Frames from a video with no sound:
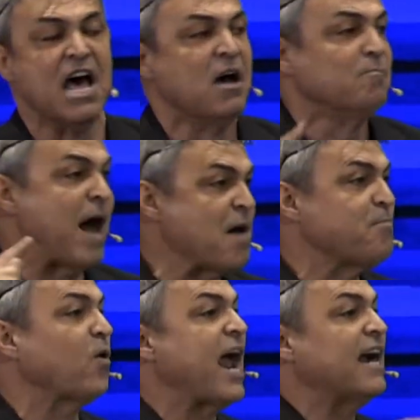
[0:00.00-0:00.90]
my
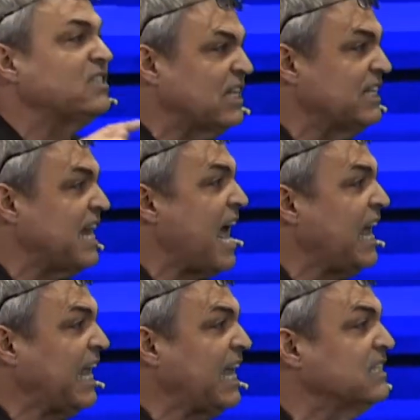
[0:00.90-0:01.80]
prayer today
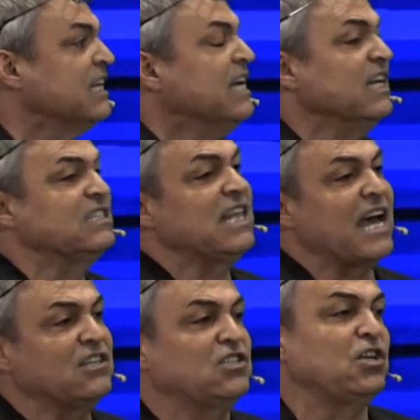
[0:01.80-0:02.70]
is, is
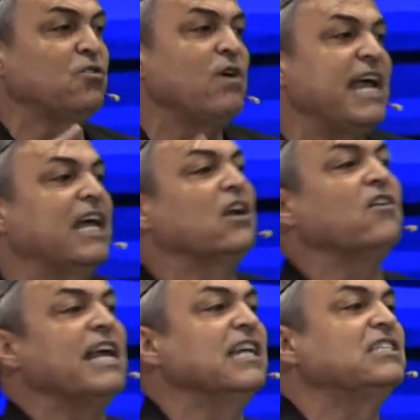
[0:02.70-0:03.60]
that you
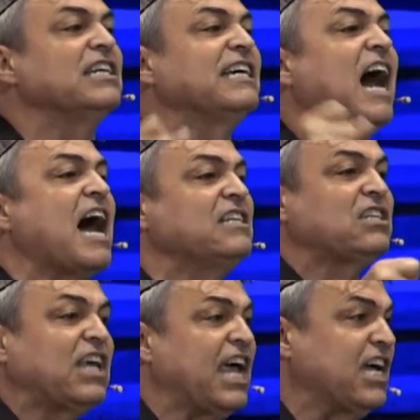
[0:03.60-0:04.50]
enter into God's
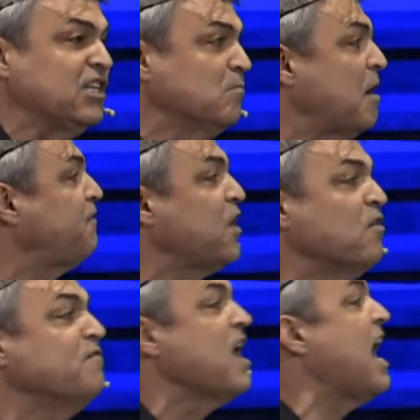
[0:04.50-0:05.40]
kingdom if you
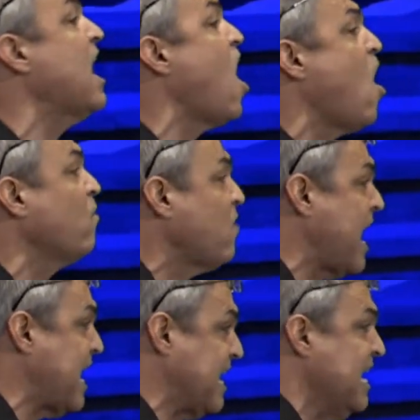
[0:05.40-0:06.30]
have not
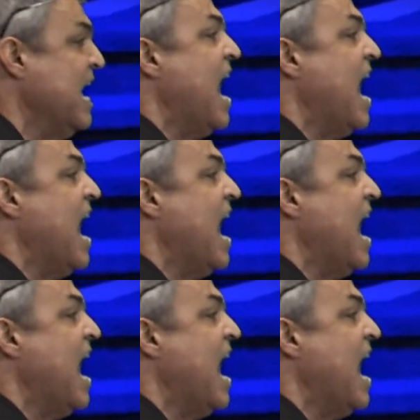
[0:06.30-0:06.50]
already.